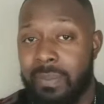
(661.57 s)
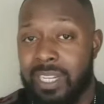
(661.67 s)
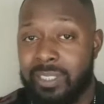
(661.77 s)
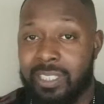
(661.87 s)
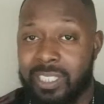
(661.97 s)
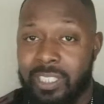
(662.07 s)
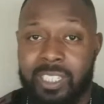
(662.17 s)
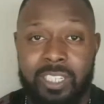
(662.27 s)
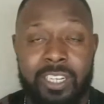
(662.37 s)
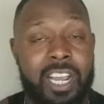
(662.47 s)
monster this
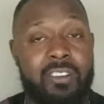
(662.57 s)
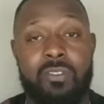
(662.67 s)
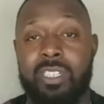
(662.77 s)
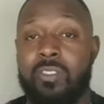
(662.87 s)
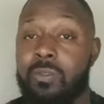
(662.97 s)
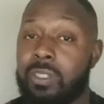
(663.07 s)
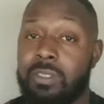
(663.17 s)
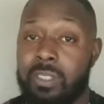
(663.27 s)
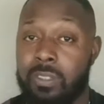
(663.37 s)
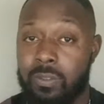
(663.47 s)
year. You got Russell
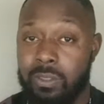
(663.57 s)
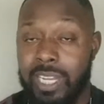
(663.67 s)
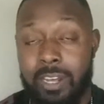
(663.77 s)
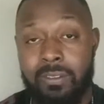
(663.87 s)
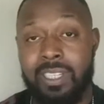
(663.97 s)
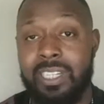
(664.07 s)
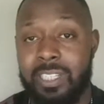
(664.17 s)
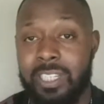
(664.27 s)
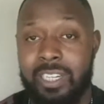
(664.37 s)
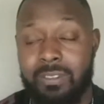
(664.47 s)
Wilson, who's healthy
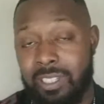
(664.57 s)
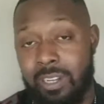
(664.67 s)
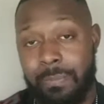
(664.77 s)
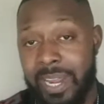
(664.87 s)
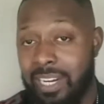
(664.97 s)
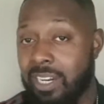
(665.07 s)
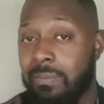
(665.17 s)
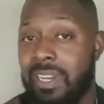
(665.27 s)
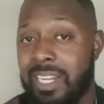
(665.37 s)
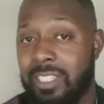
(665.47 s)
this year. He was a little banged
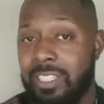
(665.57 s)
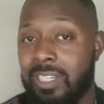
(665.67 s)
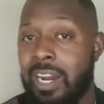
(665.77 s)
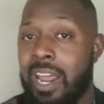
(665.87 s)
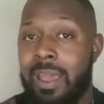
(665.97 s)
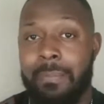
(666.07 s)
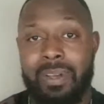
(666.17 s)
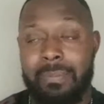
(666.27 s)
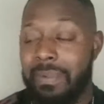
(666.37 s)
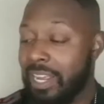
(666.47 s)
up last year,
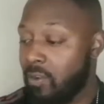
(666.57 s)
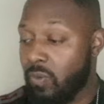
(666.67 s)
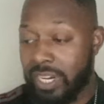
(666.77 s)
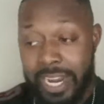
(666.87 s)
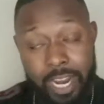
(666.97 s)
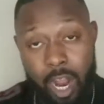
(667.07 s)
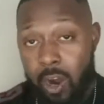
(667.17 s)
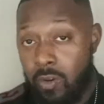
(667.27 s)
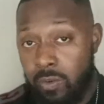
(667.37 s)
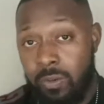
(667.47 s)
but man, when they
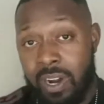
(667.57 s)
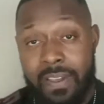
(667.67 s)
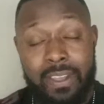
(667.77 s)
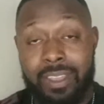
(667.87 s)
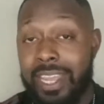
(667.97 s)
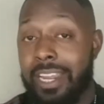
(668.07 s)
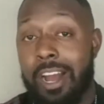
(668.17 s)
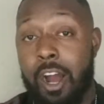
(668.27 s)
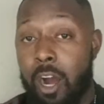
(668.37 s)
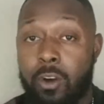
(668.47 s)
own, they
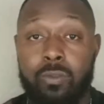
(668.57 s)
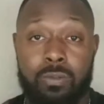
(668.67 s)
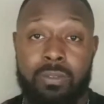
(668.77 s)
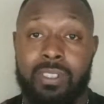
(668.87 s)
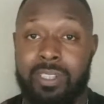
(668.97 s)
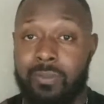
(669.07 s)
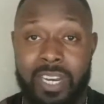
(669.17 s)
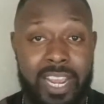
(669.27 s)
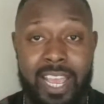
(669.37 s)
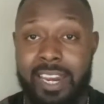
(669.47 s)
are on. When
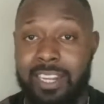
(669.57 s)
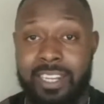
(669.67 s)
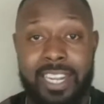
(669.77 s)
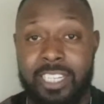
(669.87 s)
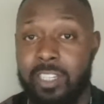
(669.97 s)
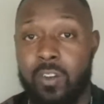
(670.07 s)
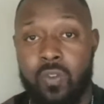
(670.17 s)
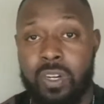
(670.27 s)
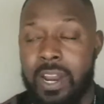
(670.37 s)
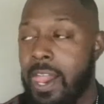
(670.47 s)
they had a connection
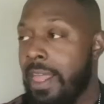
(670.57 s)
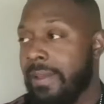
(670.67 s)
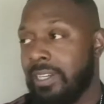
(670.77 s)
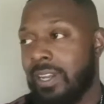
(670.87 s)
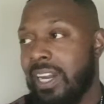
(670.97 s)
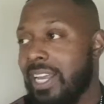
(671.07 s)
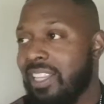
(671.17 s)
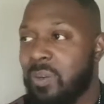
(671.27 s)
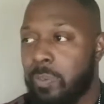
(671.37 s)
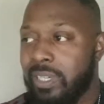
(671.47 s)
going, so they had
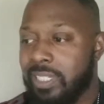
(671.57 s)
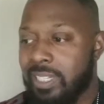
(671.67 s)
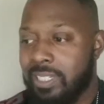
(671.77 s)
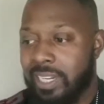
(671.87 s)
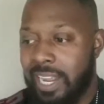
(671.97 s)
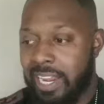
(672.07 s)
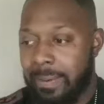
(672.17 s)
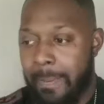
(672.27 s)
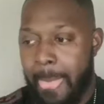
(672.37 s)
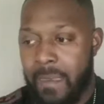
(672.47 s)
this preseason
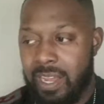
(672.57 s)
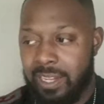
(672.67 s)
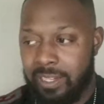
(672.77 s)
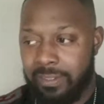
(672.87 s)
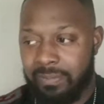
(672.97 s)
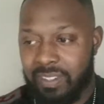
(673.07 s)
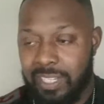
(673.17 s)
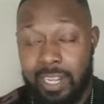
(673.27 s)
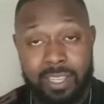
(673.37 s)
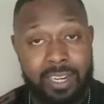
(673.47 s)
game
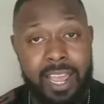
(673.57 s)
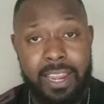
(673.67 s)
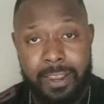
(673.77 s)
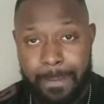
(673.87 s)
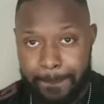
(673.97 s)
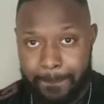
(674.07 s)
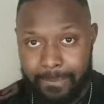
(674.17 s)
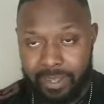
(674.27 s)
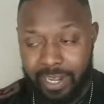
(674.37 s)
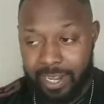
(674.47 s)
the other night,
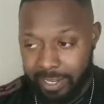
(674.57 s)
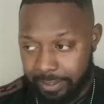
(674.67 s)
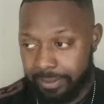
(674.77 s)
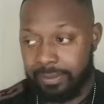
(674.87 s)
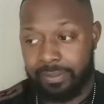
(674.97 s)
and